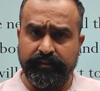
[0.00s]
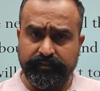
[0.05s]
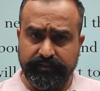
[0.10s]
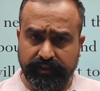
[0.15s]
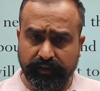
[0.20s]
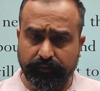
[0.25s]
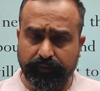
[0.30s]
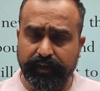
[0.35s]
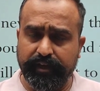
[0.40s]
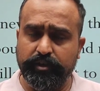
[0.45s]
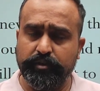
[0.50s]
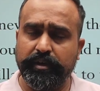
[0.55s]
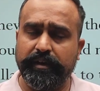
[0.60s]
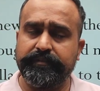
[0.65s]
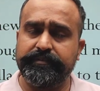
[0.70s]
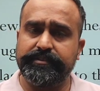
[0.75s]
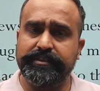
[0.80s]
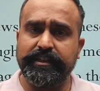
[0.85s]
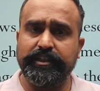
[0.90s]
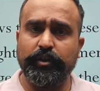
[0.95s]
The way you
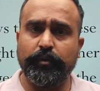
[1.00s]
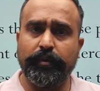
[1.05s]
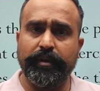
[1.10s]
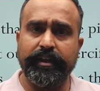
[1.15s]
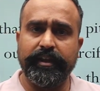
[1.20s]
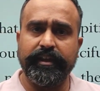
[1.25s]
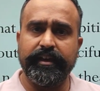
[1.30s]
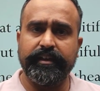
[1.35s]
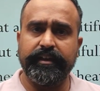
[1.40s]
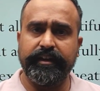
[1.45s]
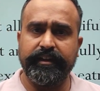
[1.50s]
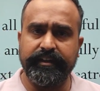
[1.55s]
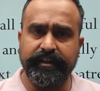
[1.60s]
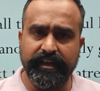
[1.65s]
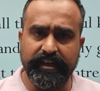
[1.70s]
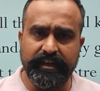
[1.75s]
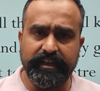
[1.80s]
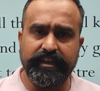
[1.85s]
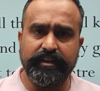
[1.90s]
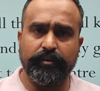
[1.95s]
have seen over here in
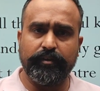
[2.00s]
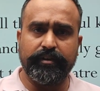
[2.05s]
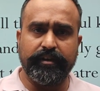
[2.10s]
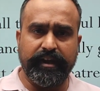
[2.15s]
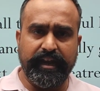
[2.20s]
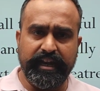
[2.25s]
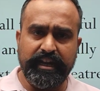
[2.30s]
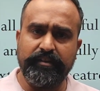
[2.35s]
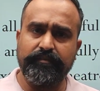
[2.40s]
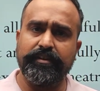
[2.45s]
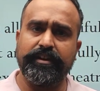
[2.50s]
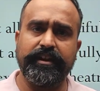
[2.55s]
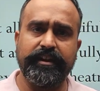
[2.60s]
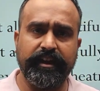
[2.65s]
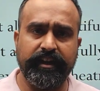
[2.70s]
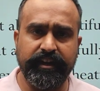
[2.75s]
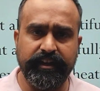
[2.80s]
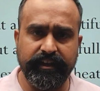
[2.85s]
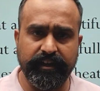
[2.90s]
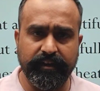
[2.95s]
Delhi or anywhere in
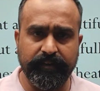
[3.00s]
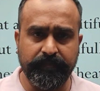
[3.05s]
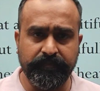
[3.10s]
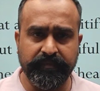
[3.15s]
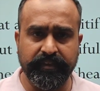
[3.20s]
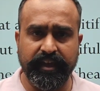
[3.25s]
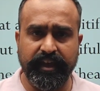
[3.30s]
India,